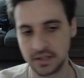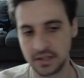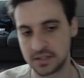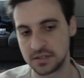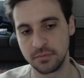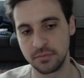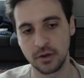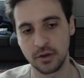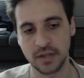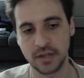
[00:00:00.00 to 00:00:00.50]
It's
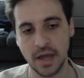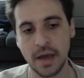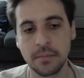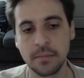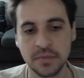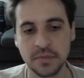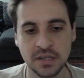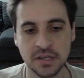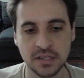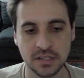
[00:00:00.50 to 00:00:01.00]
about
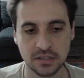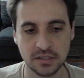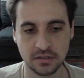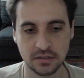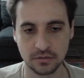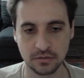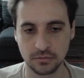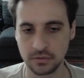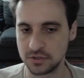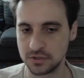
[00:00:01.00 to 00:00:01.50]
MNIST,
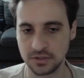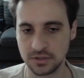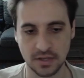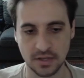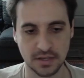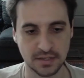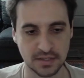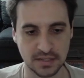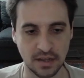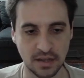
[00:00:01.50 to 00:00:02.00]
which
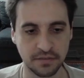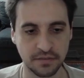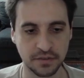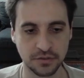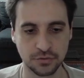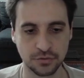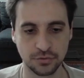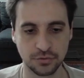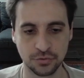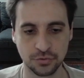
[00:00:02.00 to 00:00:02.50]
has nothing
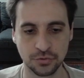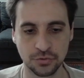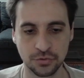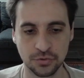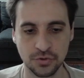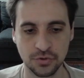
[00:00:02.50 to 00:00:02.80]
to do